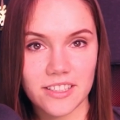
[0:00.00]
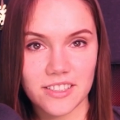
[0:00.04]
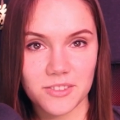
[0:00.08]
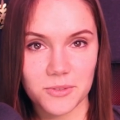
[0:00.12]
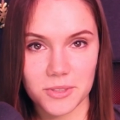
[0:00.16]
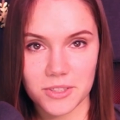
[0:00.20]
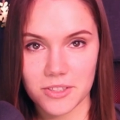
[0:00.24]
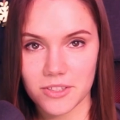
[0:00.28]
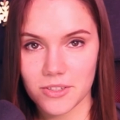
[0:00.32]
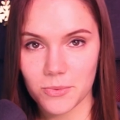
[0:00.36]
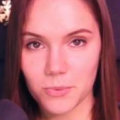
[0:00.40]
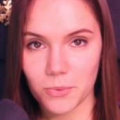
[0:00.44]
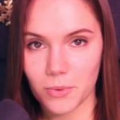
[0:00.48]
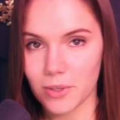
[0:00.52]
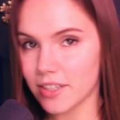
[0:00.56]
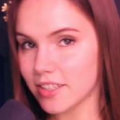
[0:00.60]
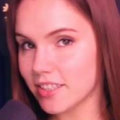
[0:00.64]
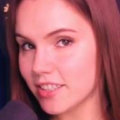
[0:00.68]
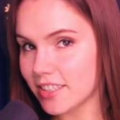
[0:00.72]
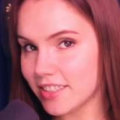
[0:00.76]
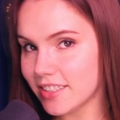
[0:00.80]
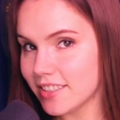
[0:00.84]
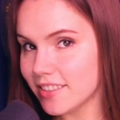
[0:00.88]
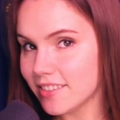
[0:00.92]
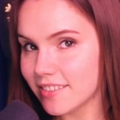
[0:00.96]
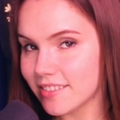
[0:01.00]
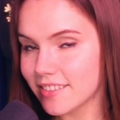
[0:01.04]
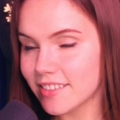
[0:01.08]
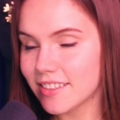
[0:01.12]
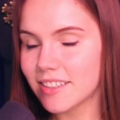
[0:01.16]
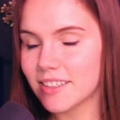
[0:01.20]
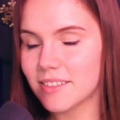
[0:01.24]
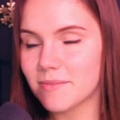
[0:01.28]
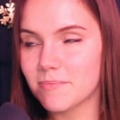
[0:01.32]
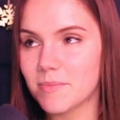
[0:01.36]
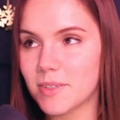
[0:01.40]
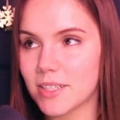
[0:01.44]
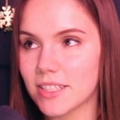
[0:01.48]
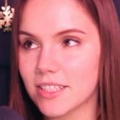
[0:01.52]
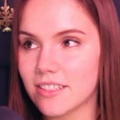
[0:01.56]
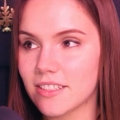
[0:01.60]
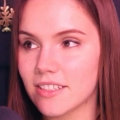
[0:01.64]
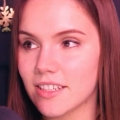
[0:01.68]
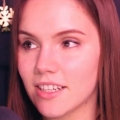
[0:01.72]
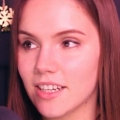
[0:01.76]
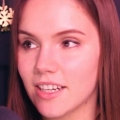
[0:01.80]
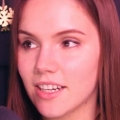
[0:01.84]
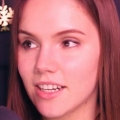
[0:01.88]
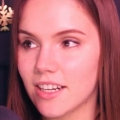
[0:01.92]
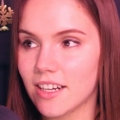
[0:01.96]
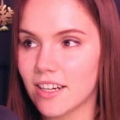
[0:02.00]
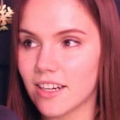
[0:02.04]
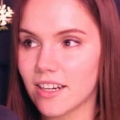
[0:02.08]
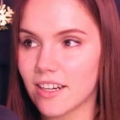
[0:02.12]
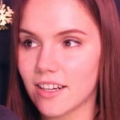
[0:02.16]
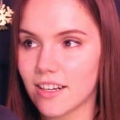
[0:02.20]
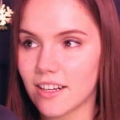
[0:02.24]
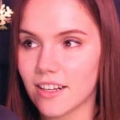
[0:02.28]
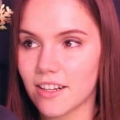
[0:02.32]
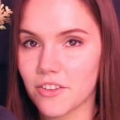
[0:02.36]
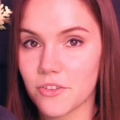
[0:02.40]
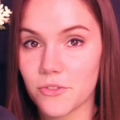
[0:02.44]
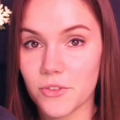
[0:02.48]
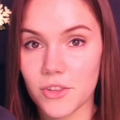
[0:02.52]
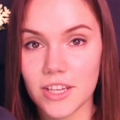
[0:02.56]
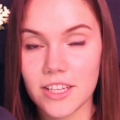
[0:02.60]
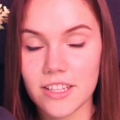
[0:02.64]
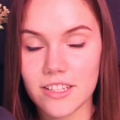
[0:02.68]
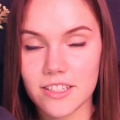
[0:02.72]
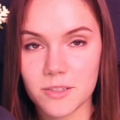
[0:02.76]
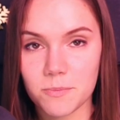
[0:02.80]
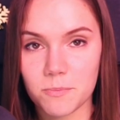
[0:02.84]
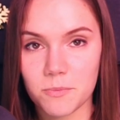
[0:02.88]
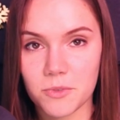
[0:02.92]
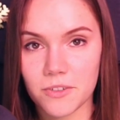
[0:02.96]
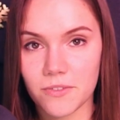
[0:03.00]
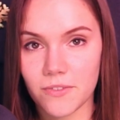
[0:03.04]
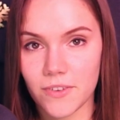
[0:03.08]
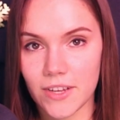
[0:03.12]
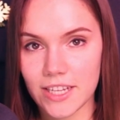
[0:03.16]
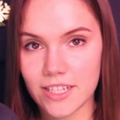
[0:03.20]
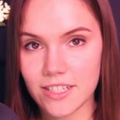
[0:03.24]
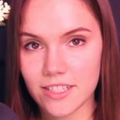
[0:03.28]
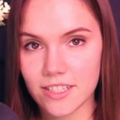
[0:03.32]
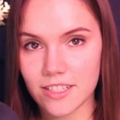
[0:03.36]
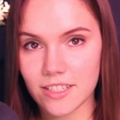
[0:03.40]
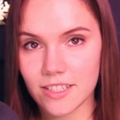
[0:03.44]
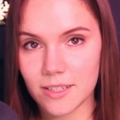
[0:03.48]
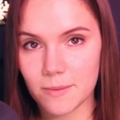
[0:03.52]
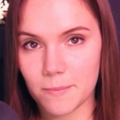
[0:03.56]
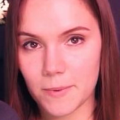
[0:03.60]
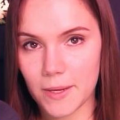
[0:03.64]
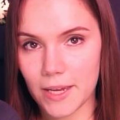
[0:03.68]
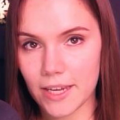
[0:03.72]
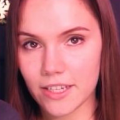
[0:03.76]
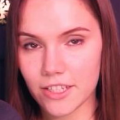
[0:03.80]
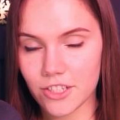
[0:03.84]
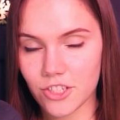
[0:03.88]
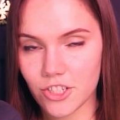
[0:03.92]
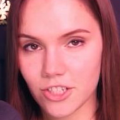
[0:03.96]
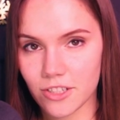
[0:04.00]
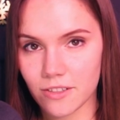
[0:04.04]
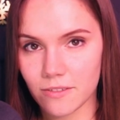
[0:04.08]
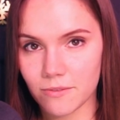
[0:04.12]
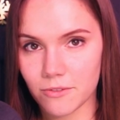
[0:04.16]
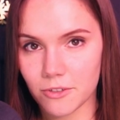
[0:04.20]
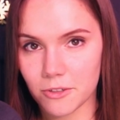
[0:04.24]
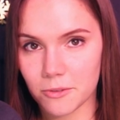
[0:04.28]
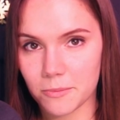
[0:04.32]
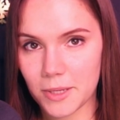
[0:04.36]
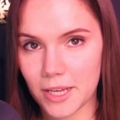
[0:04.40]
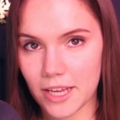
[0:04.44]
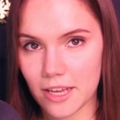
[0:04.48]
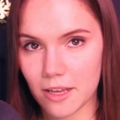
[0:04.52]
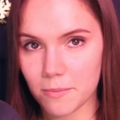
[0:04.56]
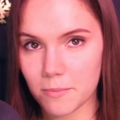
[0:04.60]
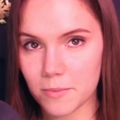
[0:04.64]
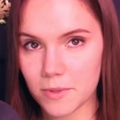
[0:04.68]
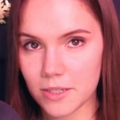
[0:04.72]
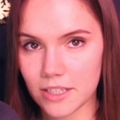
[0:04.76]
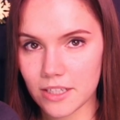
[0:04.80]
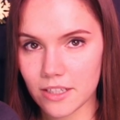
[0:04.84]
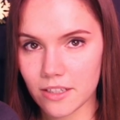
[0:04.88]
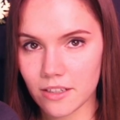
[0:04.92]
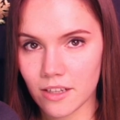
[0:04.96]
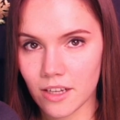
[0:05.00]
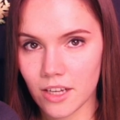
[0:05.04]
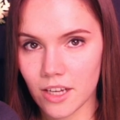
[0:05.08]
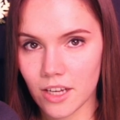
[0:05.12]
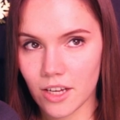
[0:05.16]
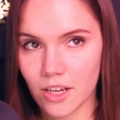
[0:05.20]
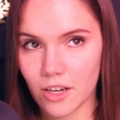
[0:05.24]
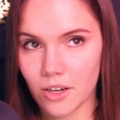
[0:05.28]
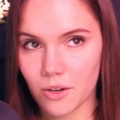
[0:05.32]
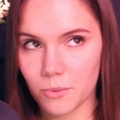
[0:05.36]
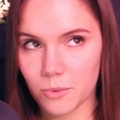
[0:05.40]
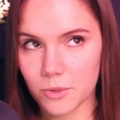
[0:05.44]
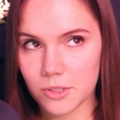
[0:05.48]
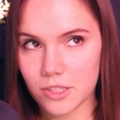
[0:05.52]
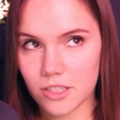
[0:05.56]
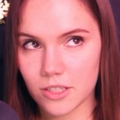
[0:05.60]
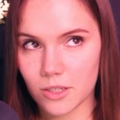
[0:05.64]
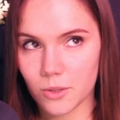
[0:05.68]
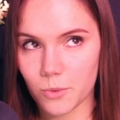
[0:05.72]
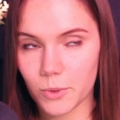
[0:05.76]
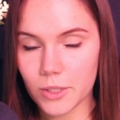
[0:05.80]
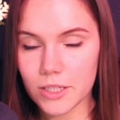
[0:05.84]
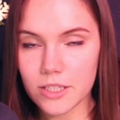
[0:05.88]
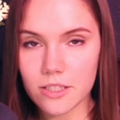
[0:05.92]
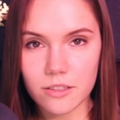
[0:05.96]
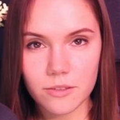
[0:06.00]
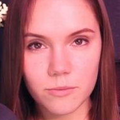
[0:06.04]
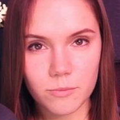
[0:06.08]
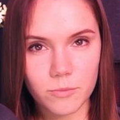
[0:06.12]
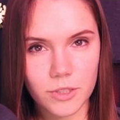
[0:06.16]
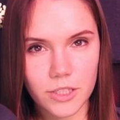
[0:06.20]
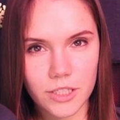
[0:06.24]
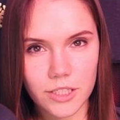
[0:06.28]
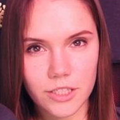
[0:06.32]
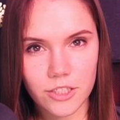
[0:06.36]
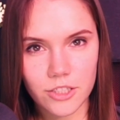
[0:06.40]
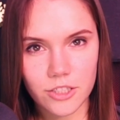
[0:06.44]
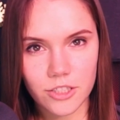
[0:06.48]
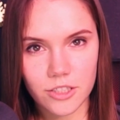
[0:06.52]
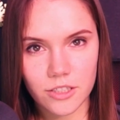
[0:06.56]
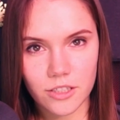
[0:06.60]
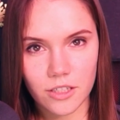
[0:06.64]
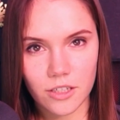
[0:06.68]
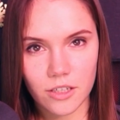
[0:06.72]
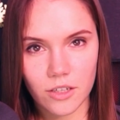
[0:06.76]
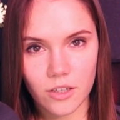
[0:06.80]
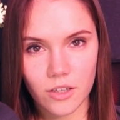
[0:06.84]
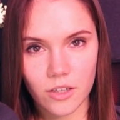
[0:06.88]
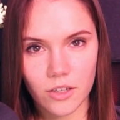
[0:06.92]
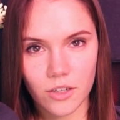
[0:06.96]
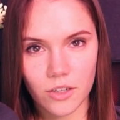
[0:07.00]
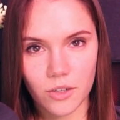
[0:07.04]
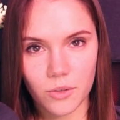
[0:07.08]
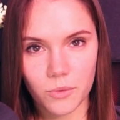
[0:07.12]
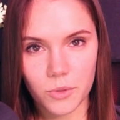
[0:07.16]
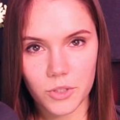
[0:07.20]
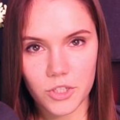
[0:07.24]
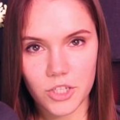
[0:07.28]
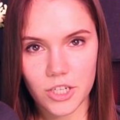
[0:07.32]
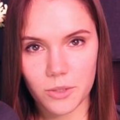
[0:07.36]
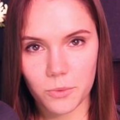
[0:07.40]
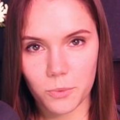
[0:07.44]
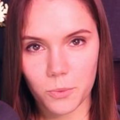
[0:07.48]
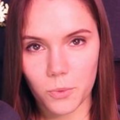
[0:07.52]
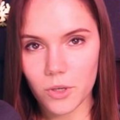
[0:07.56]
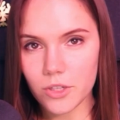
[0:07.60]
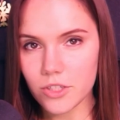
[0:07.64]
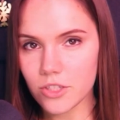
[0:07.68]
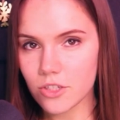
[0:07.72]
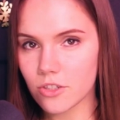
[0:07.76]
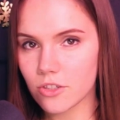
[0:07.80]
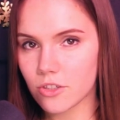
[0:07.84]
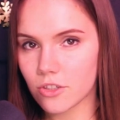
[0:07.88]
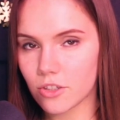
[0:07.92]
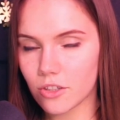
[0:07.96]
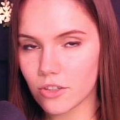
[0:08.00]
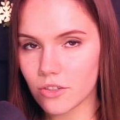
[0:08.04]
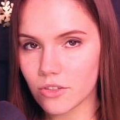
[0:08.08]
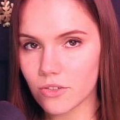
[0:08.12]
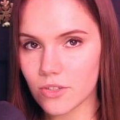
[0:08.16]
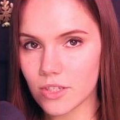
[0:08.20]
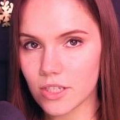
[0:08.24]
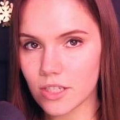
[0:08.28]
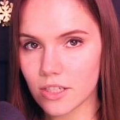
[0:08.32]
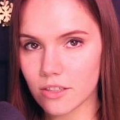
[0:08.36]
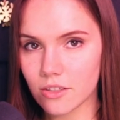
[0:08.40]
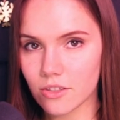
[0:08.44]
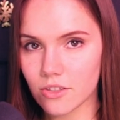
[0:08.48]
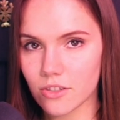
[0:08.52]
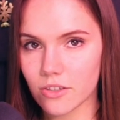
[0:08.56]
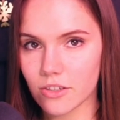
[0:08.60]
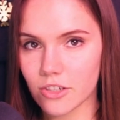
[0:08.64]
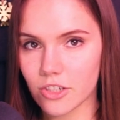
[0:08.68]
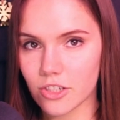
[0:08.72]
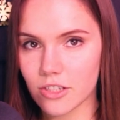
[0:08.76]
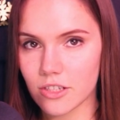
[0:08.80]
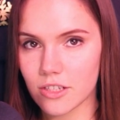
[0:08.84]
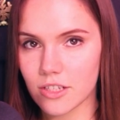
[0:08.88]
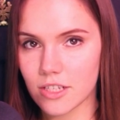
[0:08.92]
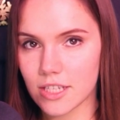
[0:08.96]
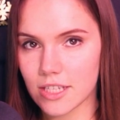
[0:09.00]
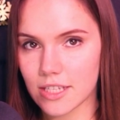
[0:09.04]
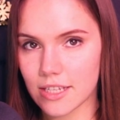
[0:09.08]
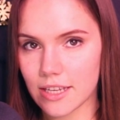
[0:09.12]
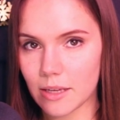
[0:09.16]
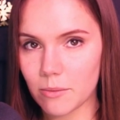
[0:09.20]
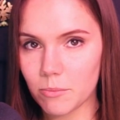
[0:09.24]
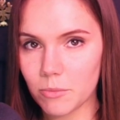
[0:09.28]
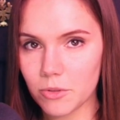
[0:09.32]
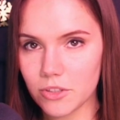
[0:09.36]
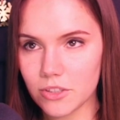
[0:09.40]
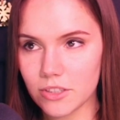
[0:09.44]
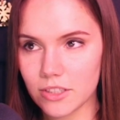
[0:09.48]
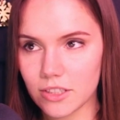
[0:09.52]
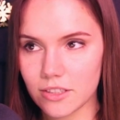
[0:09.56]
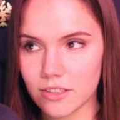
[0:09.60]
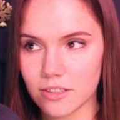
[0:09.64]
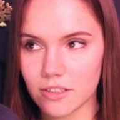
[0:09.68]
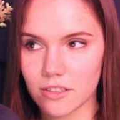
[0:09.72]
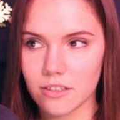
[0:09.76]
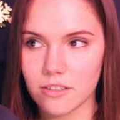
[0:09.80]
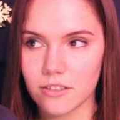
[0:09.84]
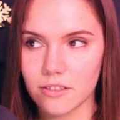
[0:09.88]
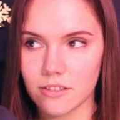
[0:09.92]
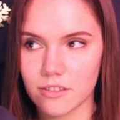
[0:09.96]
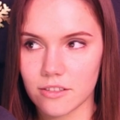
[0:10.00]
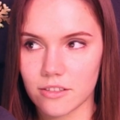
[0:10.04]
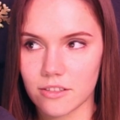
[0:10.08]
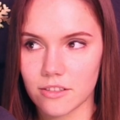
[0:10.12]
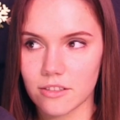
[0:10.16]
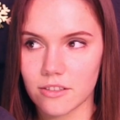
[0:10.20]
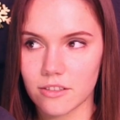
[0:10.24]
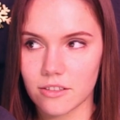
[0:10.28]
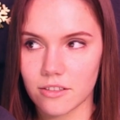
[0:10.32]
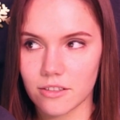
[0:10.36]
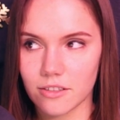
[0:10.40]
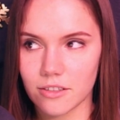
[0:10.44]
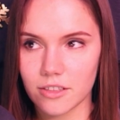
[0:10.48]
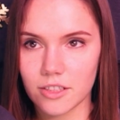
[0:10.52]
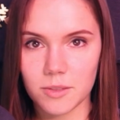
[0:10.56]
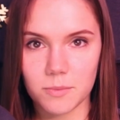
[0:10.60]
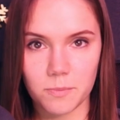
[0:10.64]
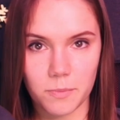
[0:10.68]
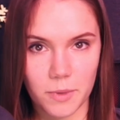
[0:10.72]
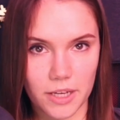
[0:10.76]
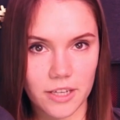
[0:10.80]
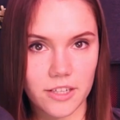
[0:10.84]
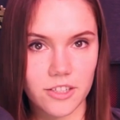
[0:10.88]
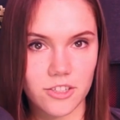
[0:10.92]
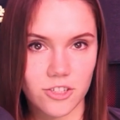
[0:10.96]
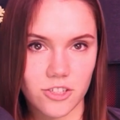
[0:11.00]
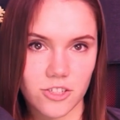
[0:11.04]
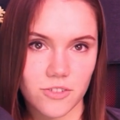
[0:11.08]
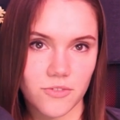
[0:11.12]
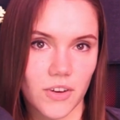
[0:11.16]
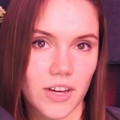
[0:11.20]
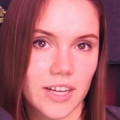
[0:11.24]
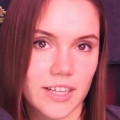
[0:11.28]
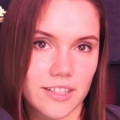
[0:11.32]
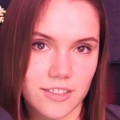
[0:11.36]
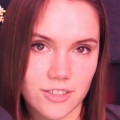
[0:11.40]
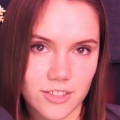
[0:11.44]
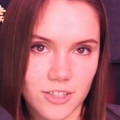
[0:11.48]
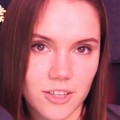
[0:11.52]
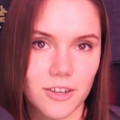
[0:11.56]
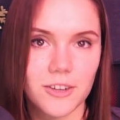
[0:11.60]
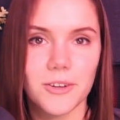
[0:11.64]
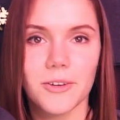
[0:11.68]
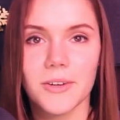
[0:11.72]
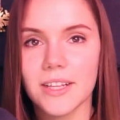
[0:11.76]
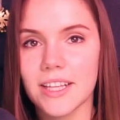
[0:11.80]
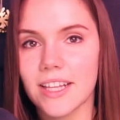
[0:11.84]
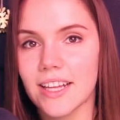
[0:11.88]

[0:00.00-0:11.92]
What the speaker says: it was weird, but the thing that prevented the packaging from happening was Quixel Bridge, which I wasn't using, so I just disabled it, and it packaged fine. So